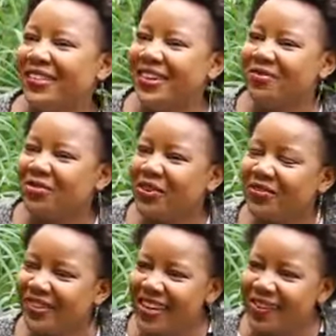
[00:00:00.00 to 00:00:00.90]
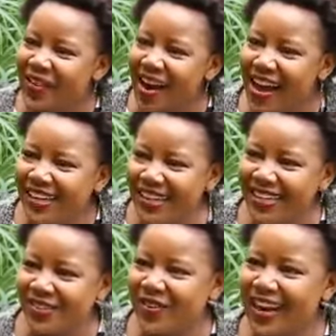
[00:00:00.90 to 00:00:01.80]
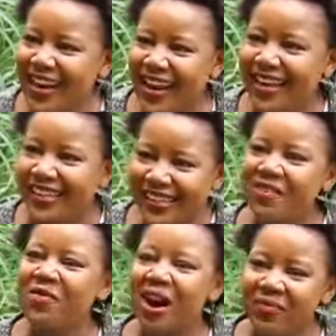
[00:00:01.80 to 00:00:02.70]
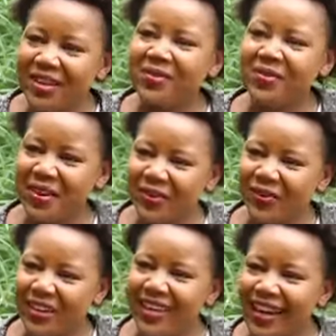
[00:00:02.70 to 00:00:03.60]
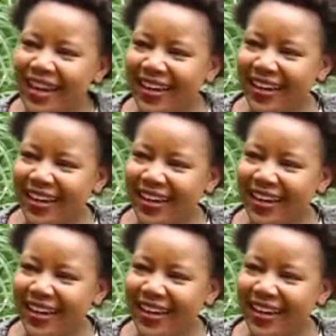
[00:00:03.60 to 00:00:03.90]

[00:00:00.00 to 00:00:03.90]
him from day one that you are like, hapa nimeangukia?